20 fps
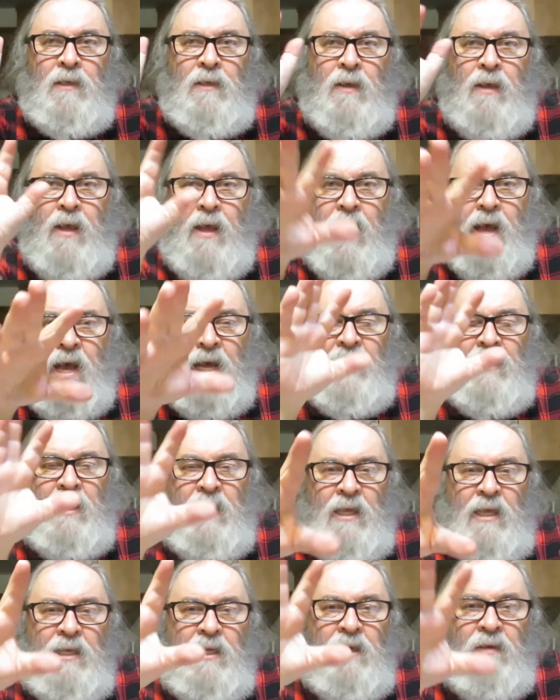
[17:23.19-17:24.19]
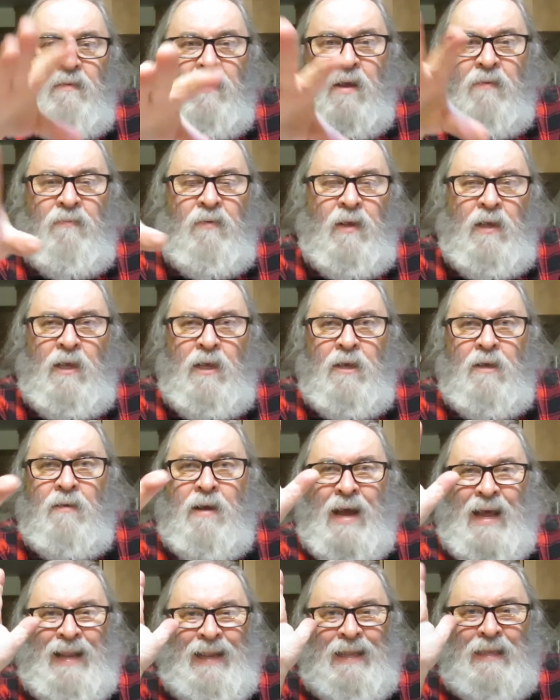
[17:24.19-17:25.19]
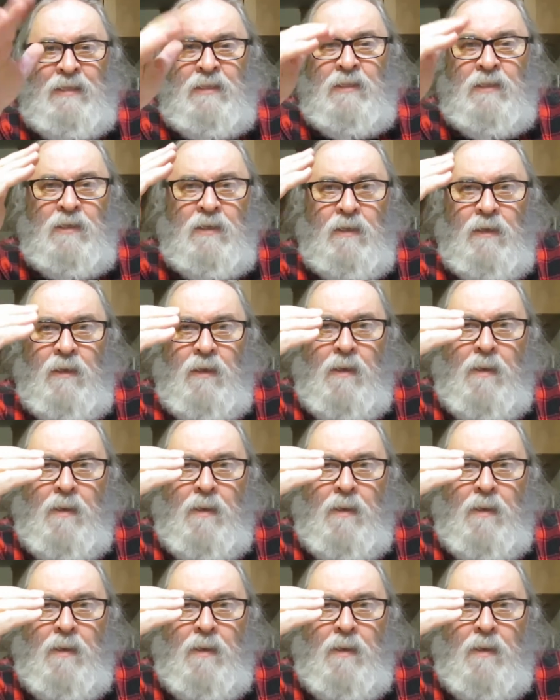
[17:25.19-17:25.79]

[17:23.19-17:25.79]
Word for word: and at the end of every year, I list